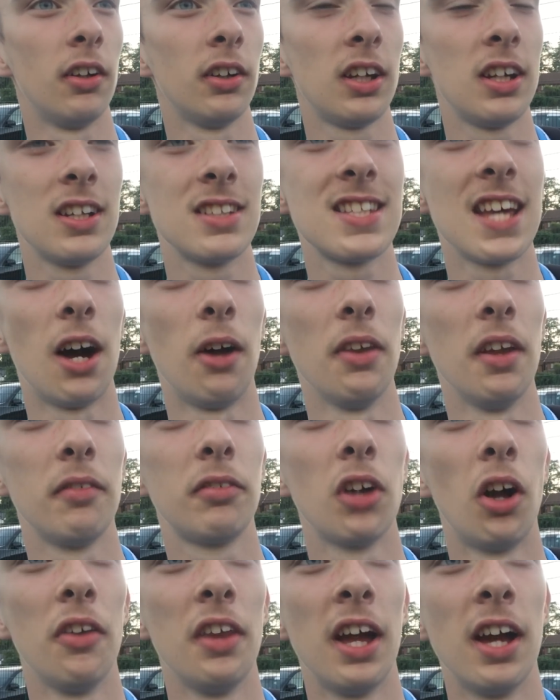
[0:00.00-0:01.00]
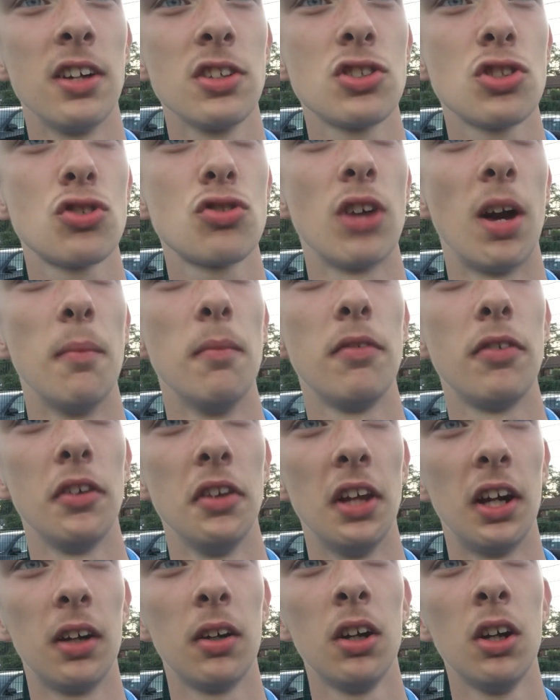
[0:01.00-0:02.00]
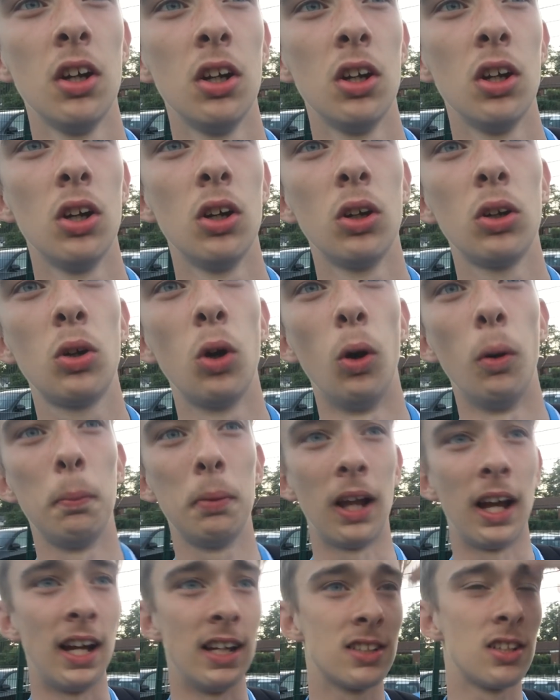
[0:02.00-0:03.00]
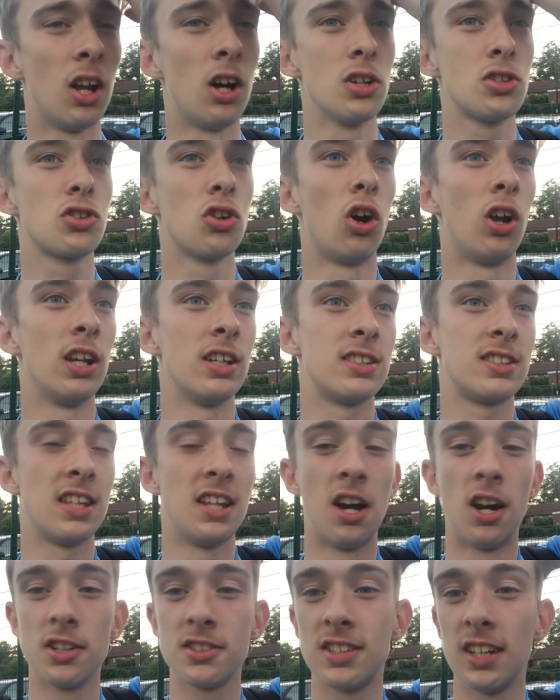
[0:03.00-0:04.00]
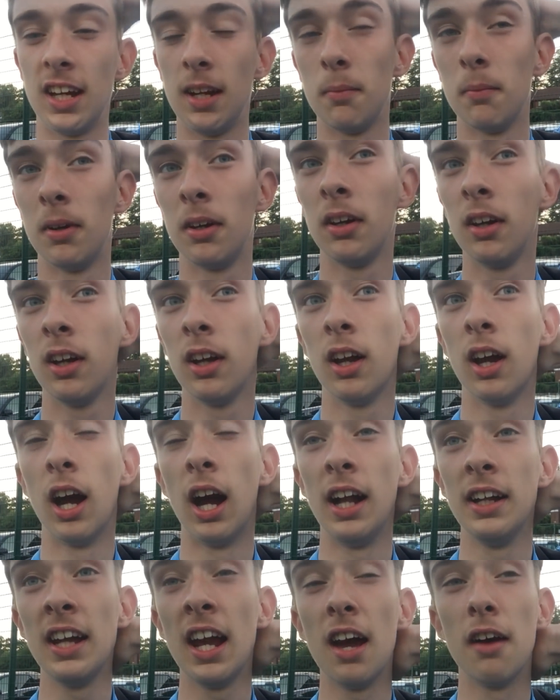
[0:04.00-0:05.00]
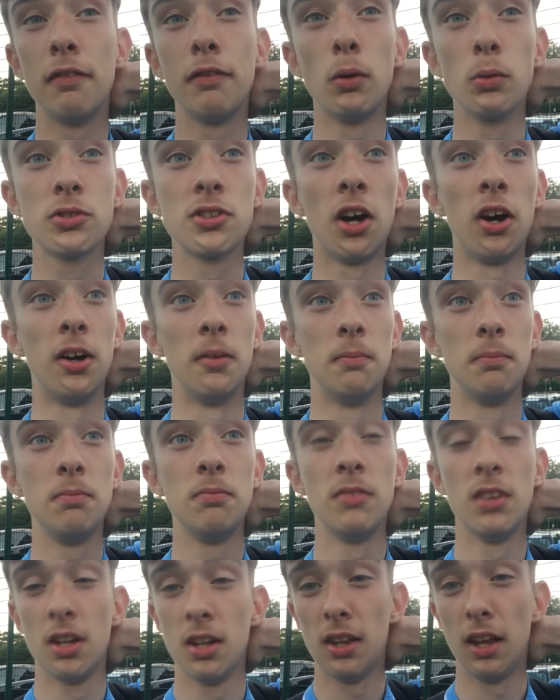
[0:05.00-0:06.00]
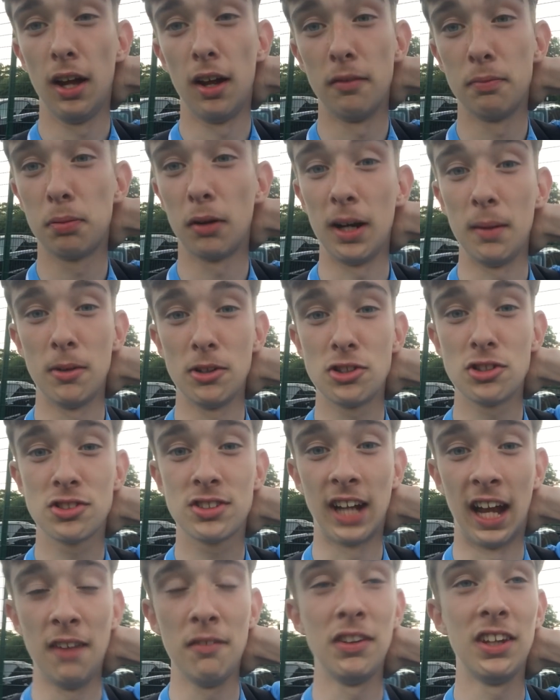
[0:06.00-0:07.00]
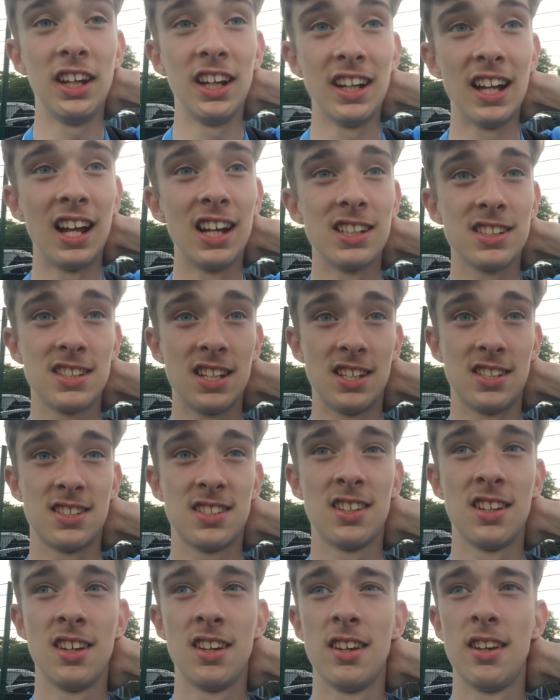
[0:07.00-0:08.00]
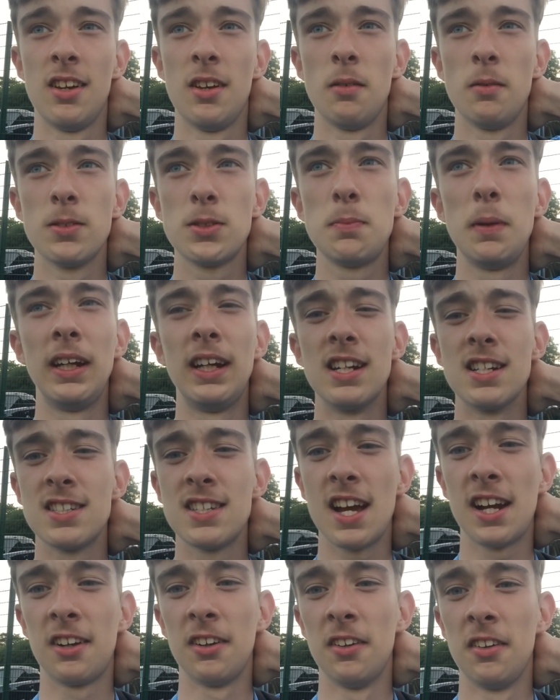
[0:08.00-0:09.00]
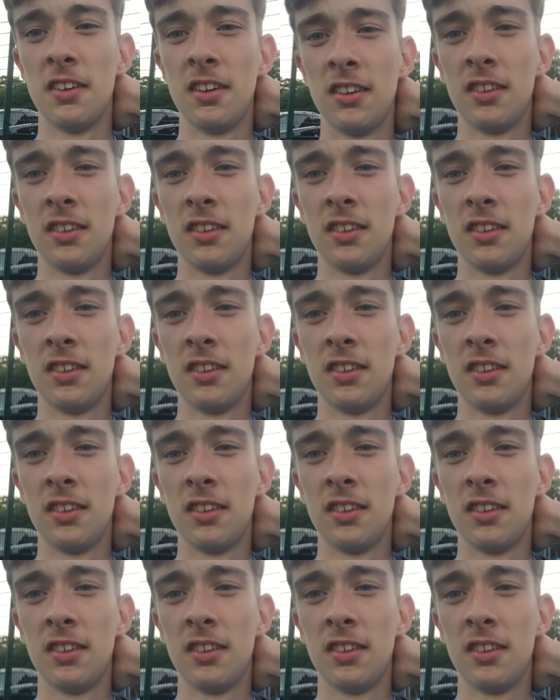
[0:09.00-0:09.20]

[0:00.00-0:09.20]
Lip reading: You can tell they've got that strength from that core players. A lot of trialists in our team. And yeah, full time. I've pretty much just gave you the analysis. We'll speak in a second.